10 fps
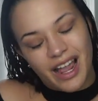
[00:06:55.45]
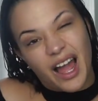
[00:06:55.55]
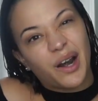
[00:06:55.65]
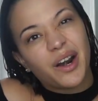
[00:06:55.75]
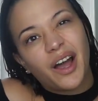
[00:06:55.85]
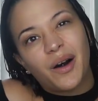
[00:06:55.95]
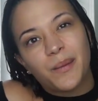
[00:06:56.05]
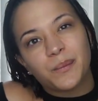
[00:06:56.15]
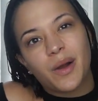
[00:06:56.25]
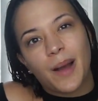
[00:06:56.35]
I don't
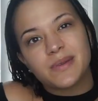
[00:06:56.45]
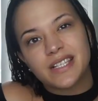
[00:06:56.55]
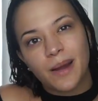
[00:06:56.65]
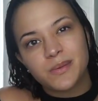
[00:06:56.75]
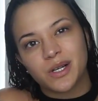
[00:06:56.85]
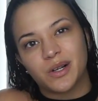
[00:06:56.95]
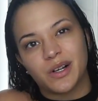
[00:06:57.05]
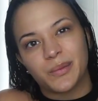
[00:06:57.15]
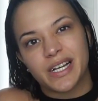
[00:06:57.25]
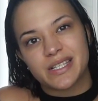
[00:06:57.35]
know, I'm
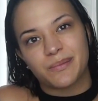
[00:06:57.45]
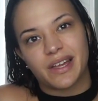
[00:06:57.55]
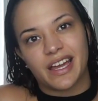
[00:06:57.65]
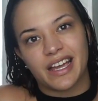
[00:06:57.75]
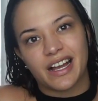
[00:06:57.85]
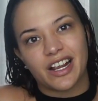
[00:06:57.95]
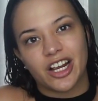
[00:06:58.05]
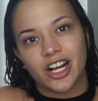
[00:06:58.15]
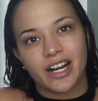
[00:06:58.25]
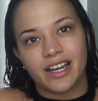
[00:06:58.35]
skeptical because I'm like,
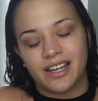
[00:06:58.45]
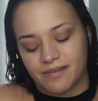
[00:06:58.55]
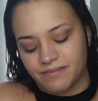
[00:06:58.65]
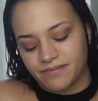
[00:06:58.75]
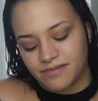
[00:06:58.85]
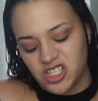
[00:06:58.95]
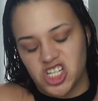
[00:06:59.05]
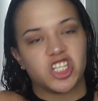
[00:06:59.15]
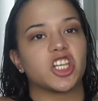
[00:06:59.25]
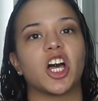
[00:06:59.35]
you're gonna
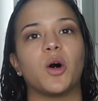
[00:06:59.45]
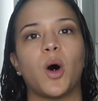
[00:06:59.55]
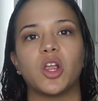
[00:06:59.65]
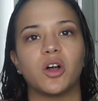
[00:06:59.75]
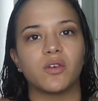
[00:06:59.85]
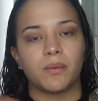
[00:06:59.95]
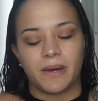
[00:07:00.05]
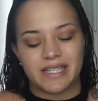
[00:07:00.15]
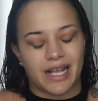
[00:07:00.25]
just go all over the place.